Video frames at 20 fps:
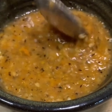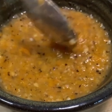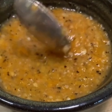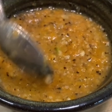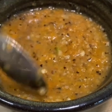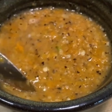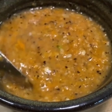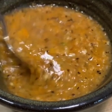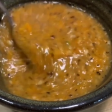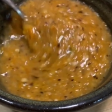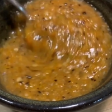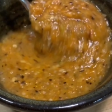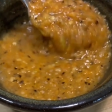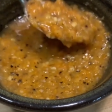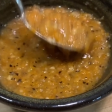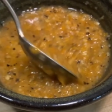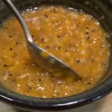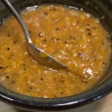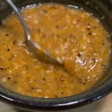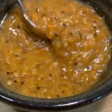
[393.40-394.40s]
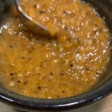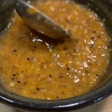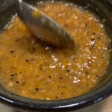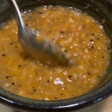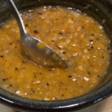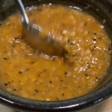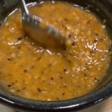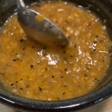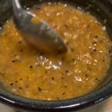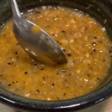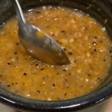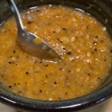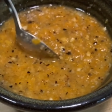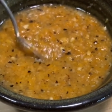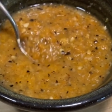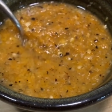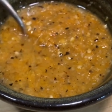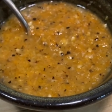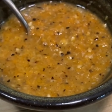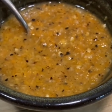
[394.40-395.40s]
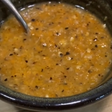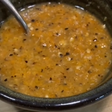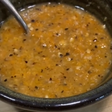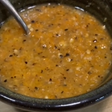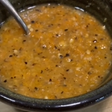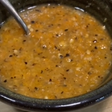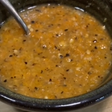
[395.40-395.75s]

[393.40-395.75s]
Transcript: Now, I don't want to leave you hanging with